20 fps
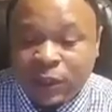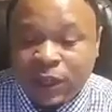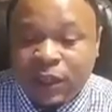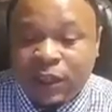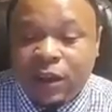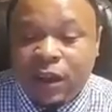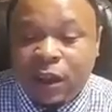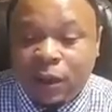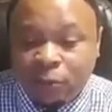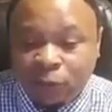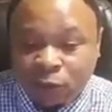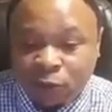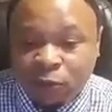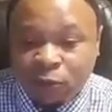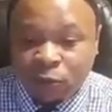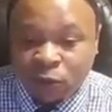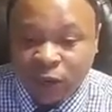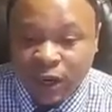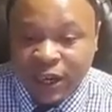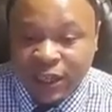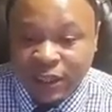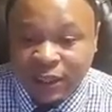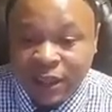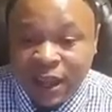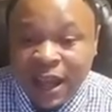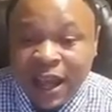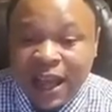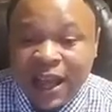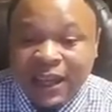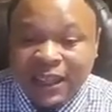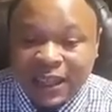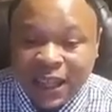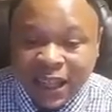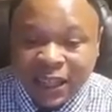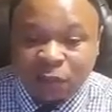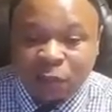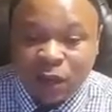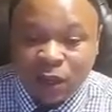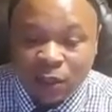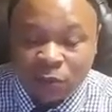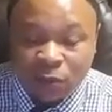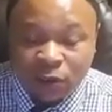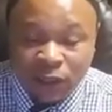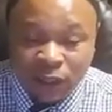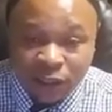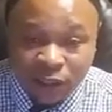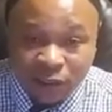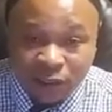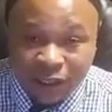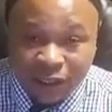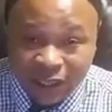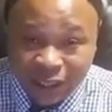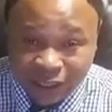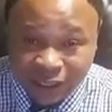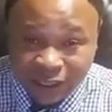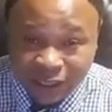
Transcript: it comes to credit, and that's why you want to use it as